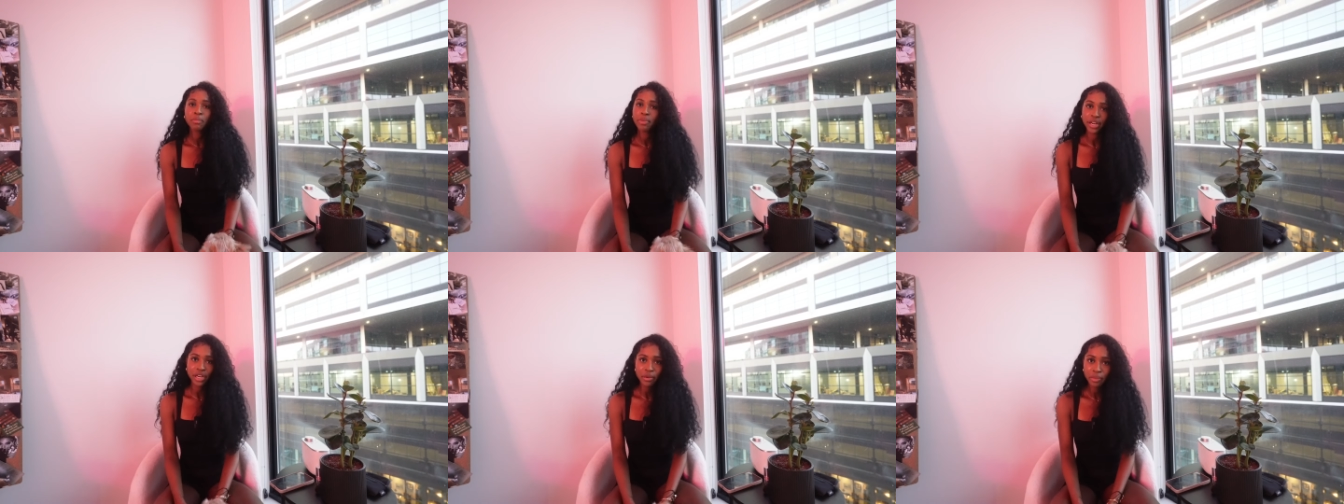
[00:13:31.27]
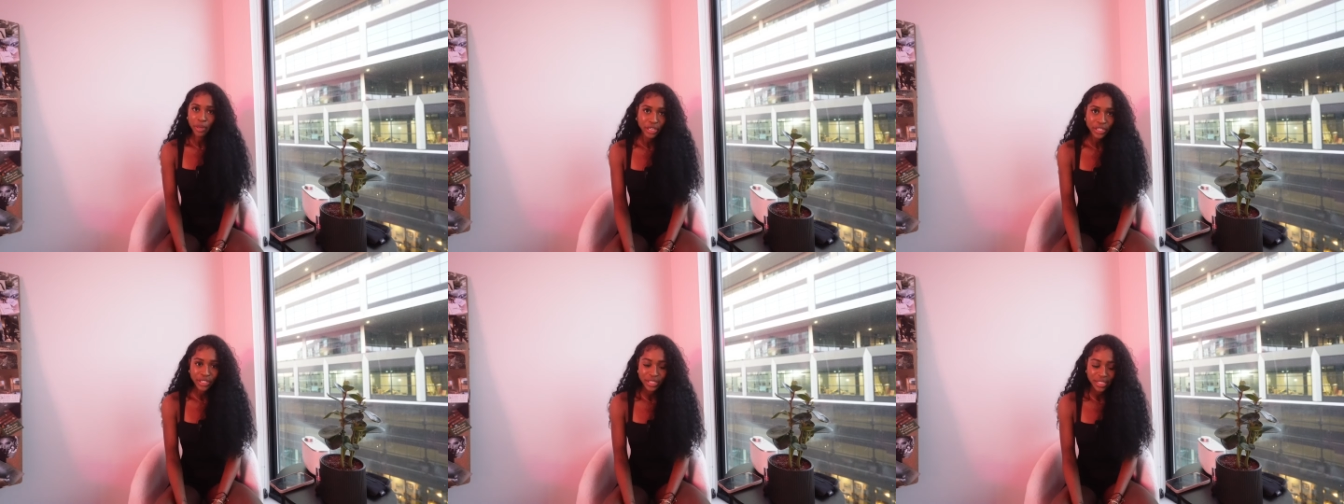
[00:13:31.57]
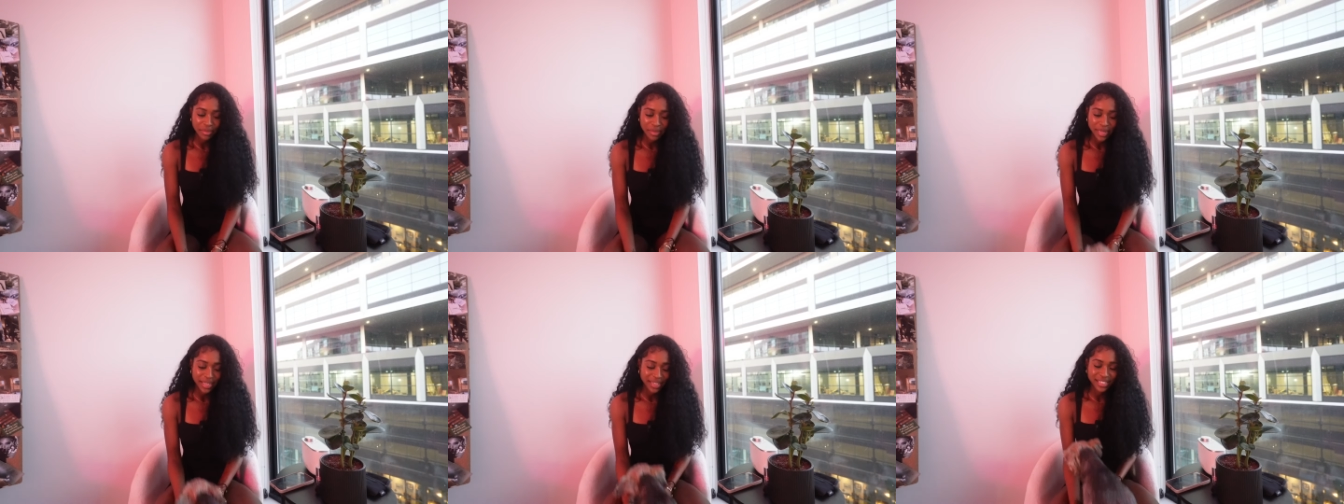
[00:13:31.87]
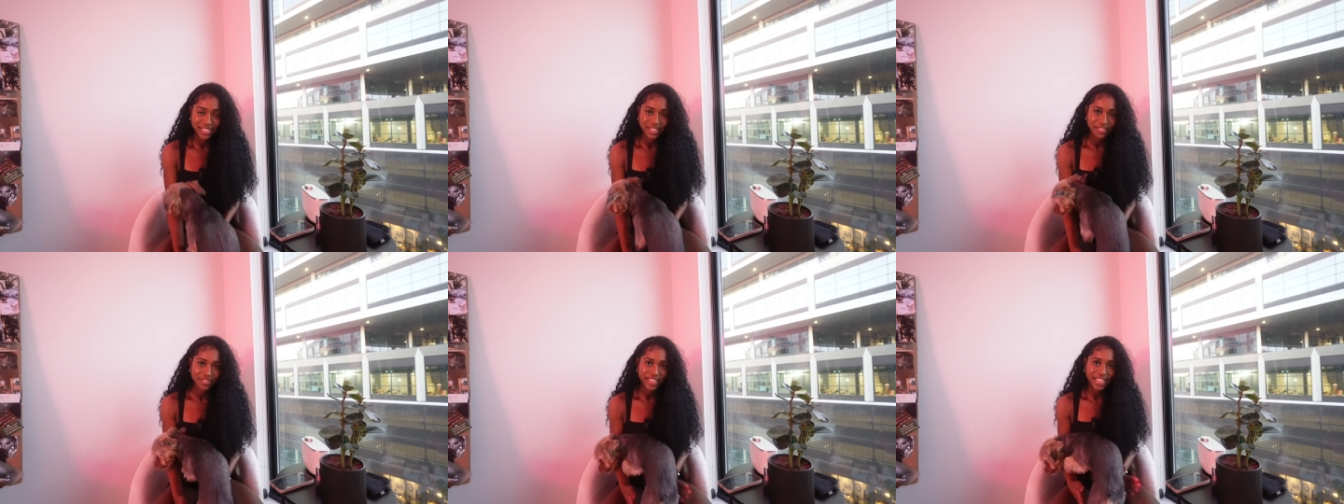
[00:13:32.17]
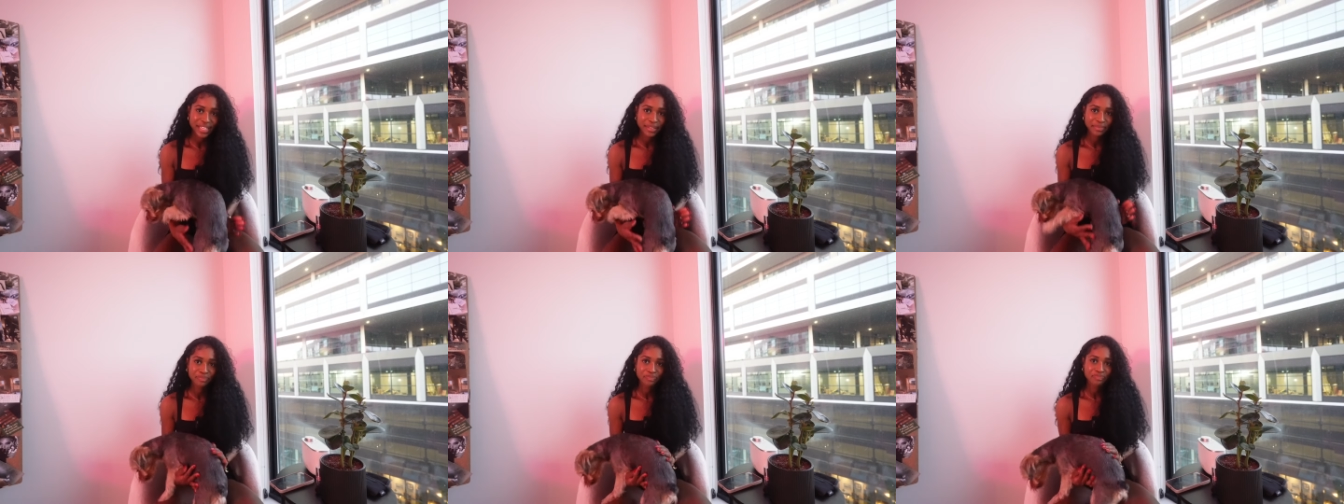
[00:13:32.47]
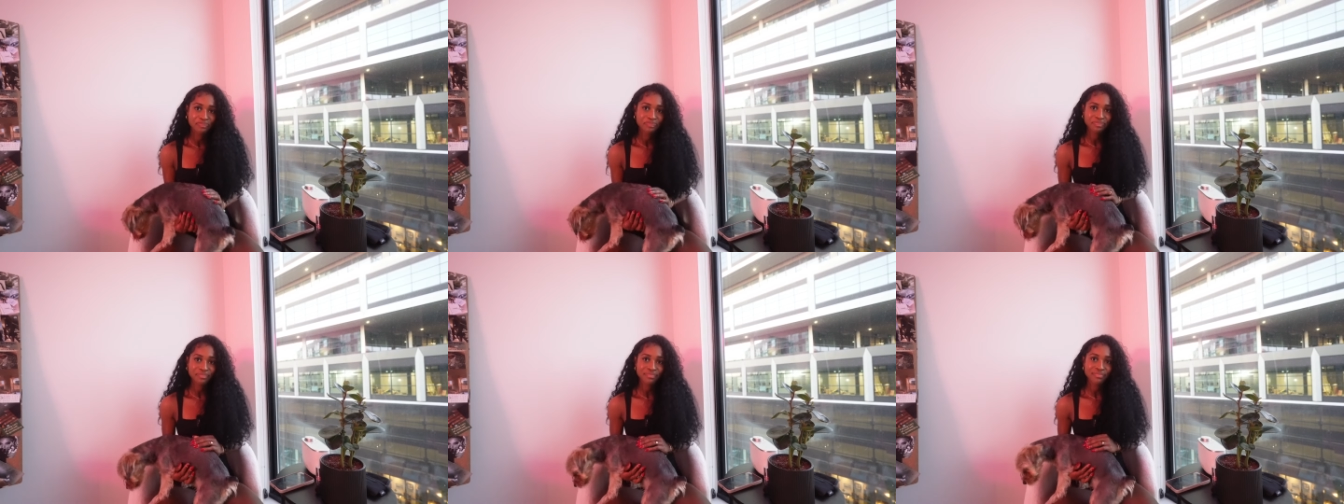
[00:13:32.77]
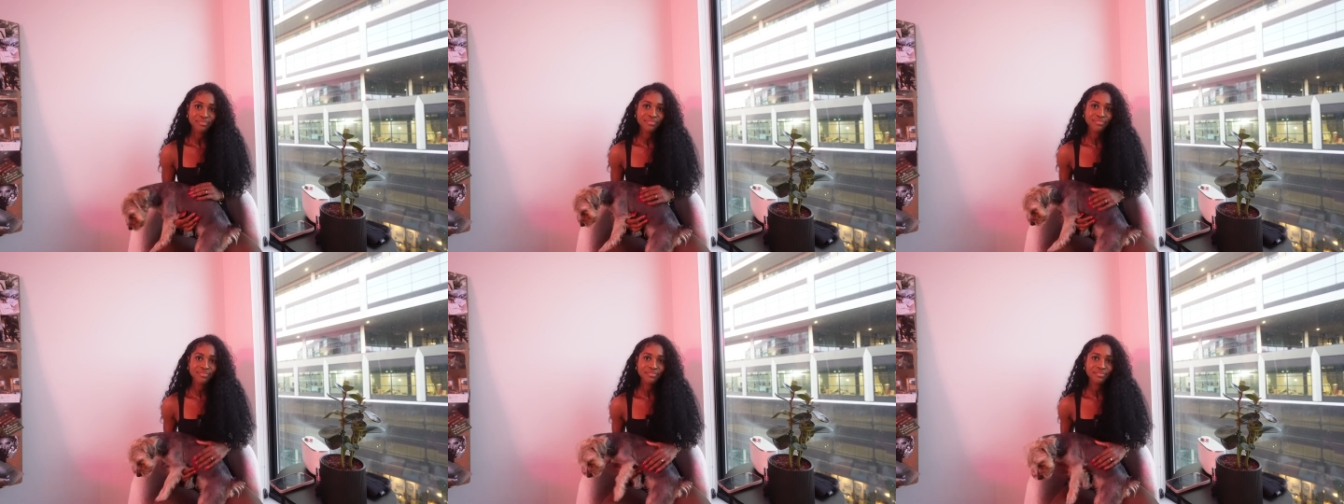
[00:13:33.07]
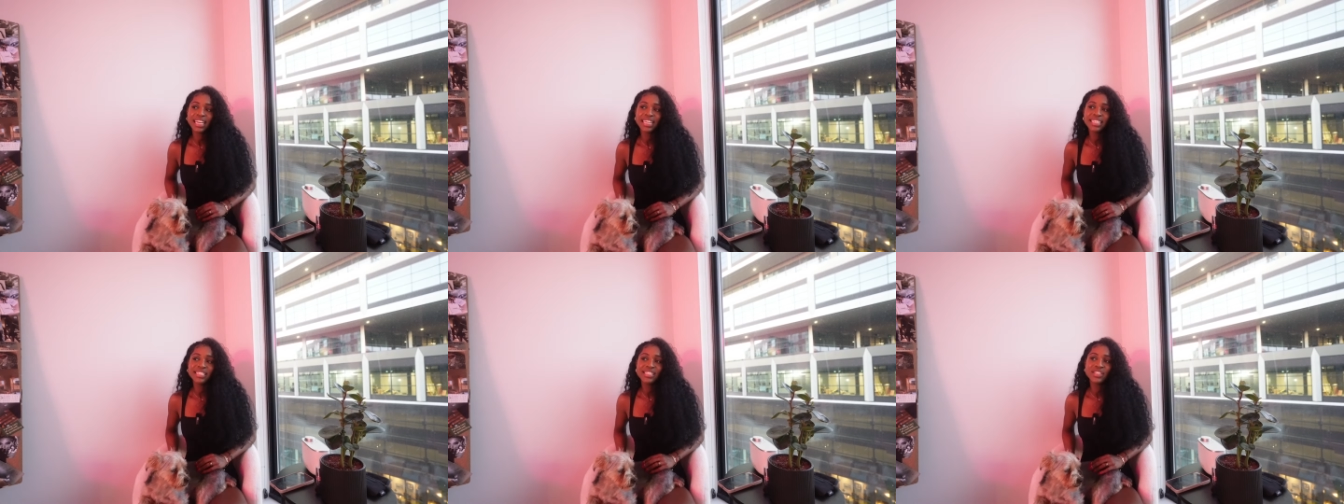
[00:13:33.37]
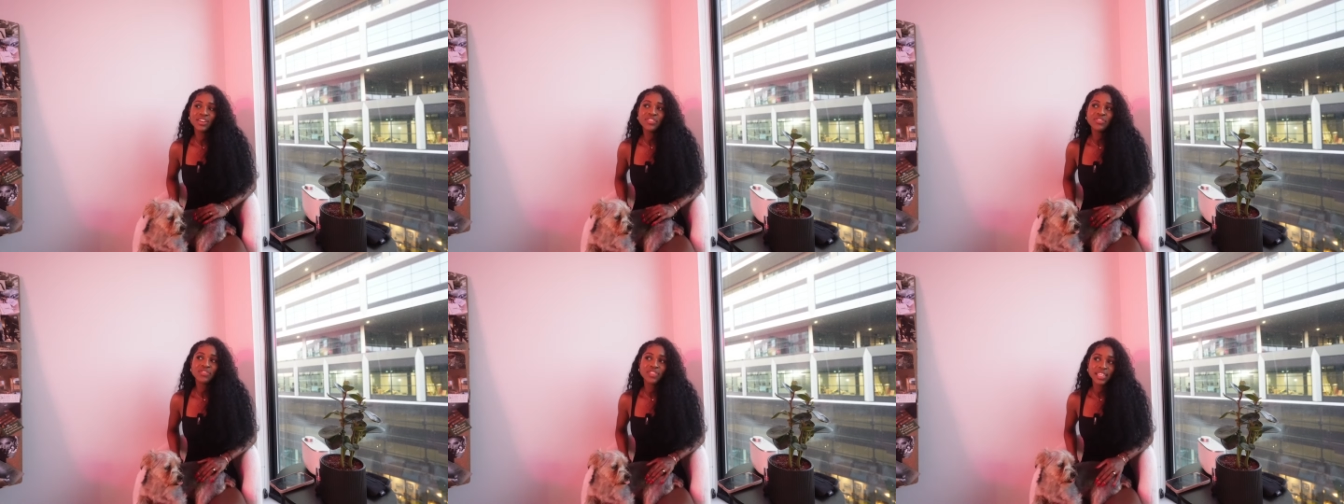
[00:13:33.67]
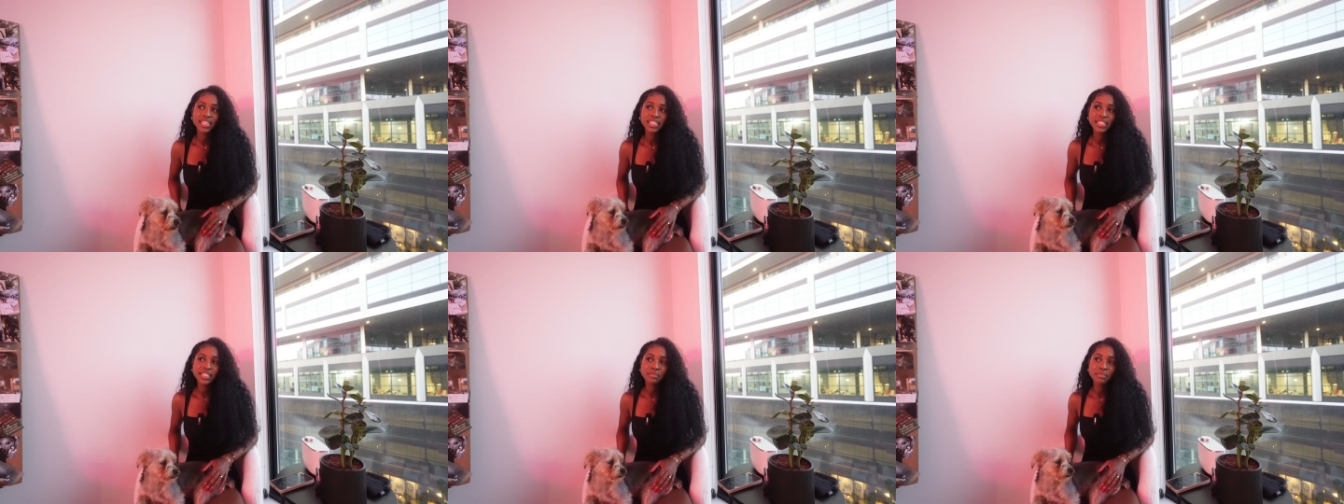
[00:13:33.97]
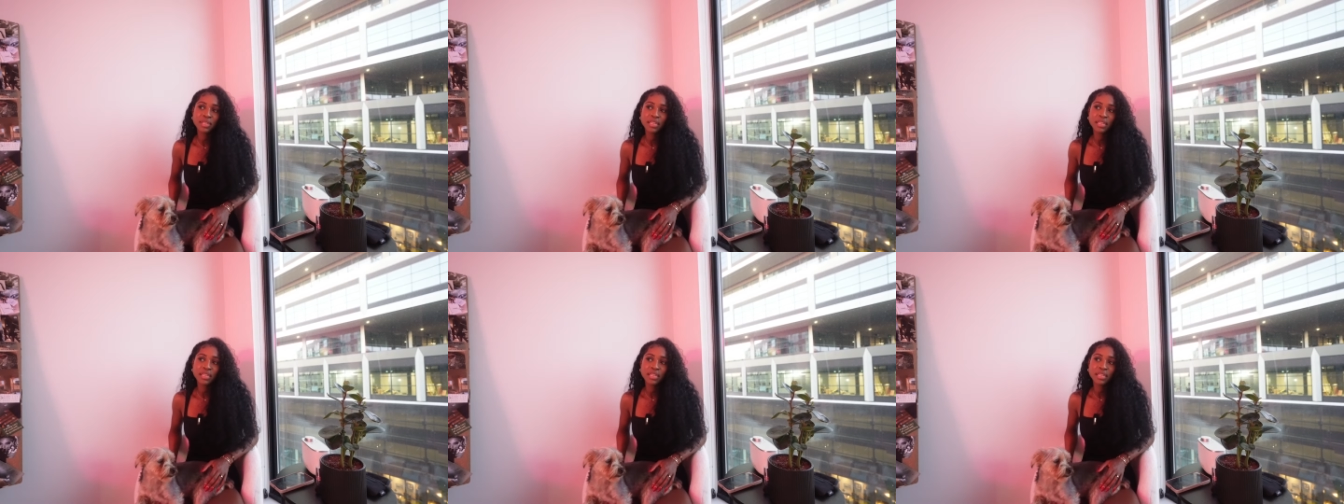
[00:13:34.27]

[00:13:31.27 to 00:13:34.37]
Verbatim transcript: a better person because of it. It's so funny to